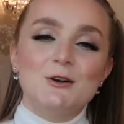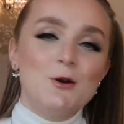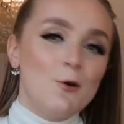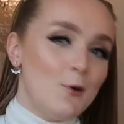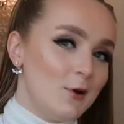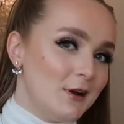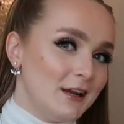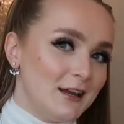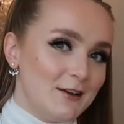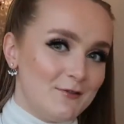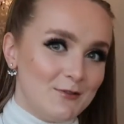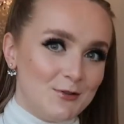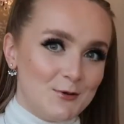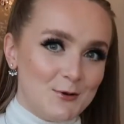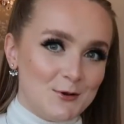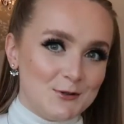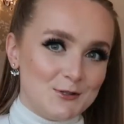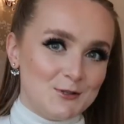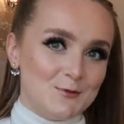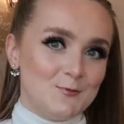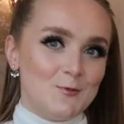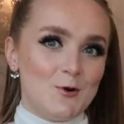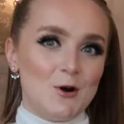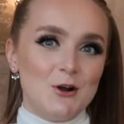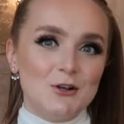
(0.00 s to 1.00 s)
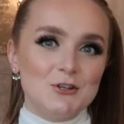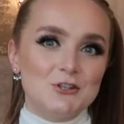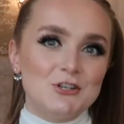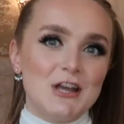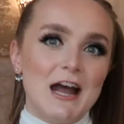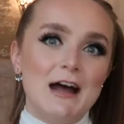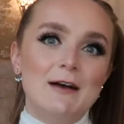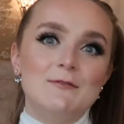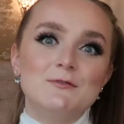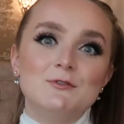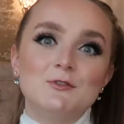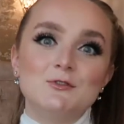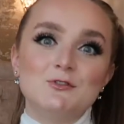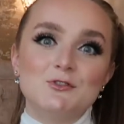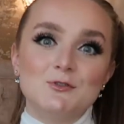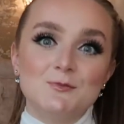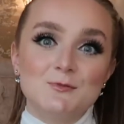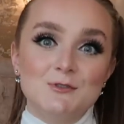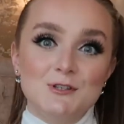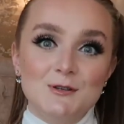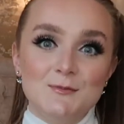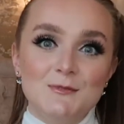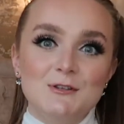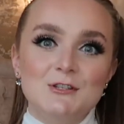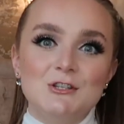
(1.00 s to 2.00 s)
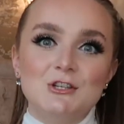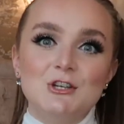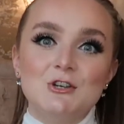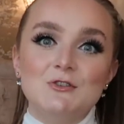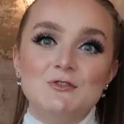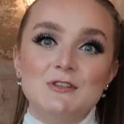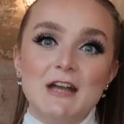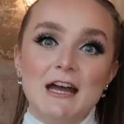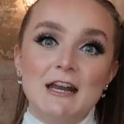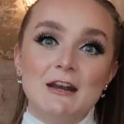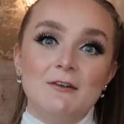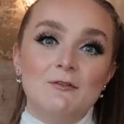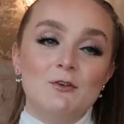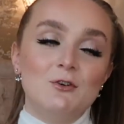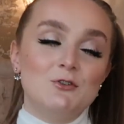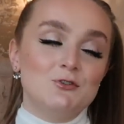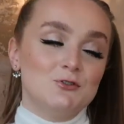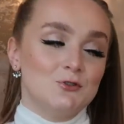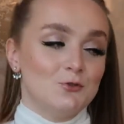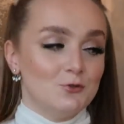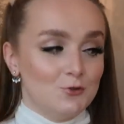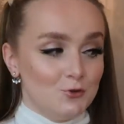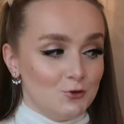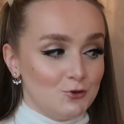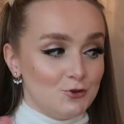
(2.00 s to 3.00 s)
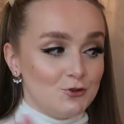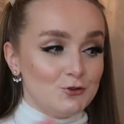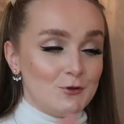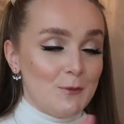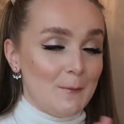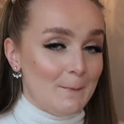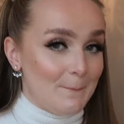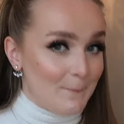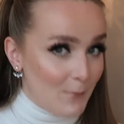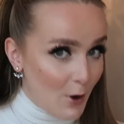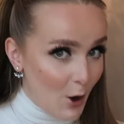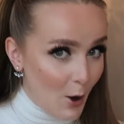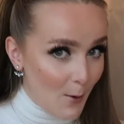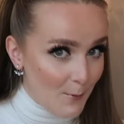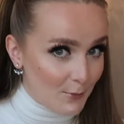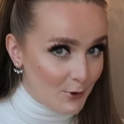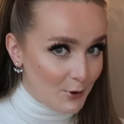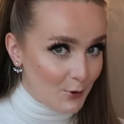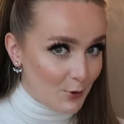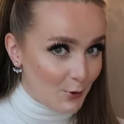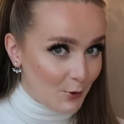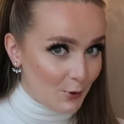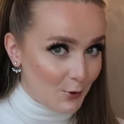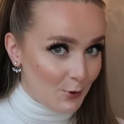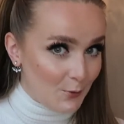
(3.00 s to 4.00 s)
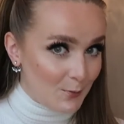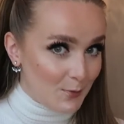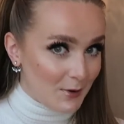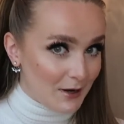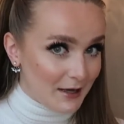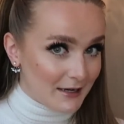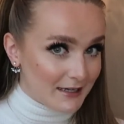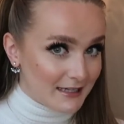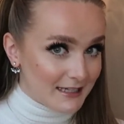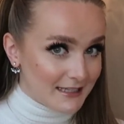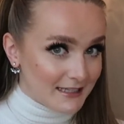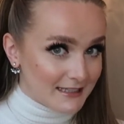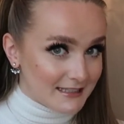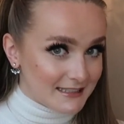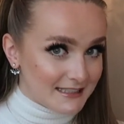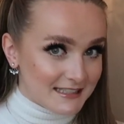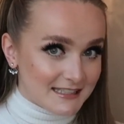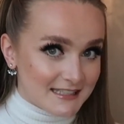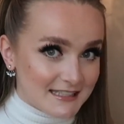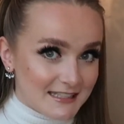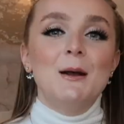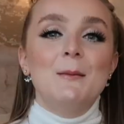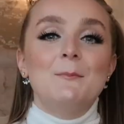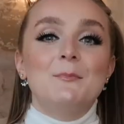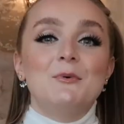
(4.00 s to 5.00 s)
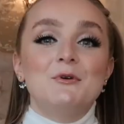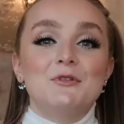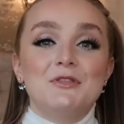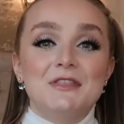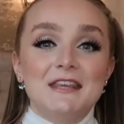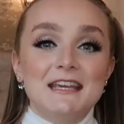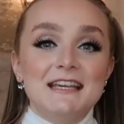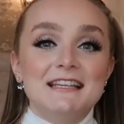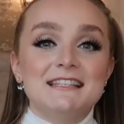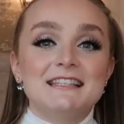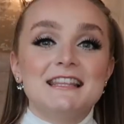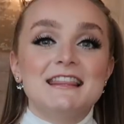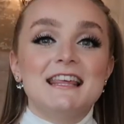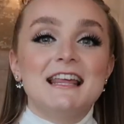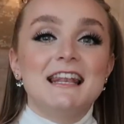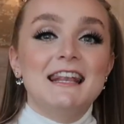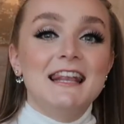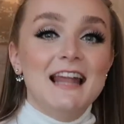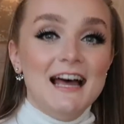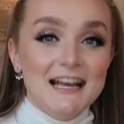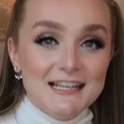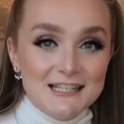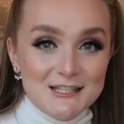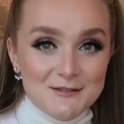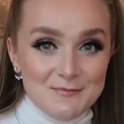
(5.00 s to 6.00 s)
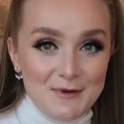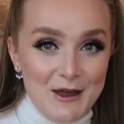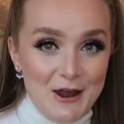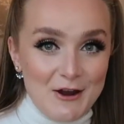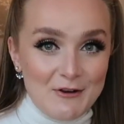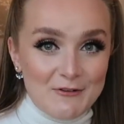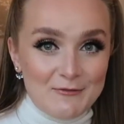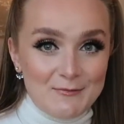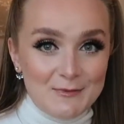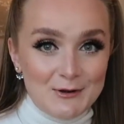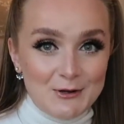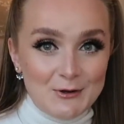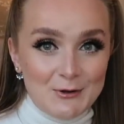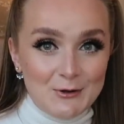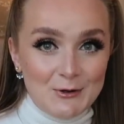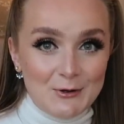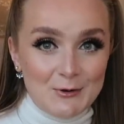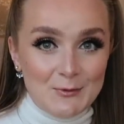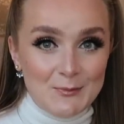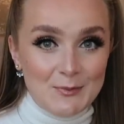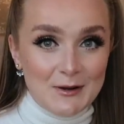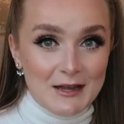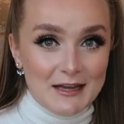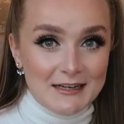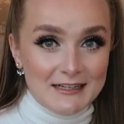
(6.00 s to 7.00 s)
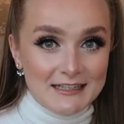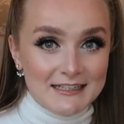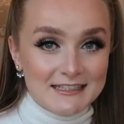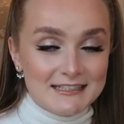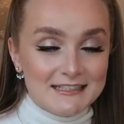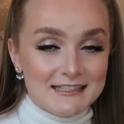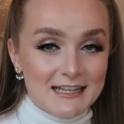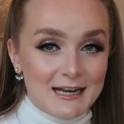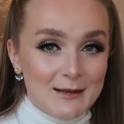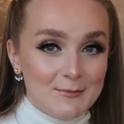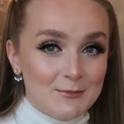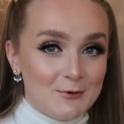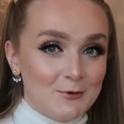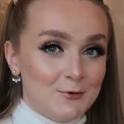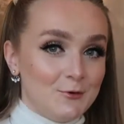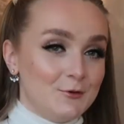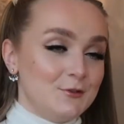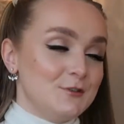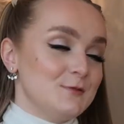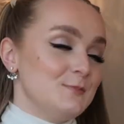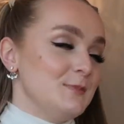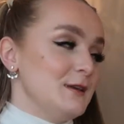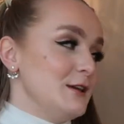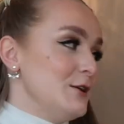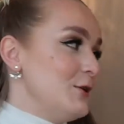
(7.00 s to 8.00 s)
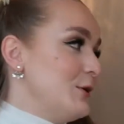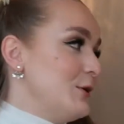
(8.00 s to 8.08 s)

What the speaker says: go and give those a watch. I've done some Jimmy Choos and I've also done some more Manolo Blahniks. But these are the last pair of Manolo Blahniks that I'm going to be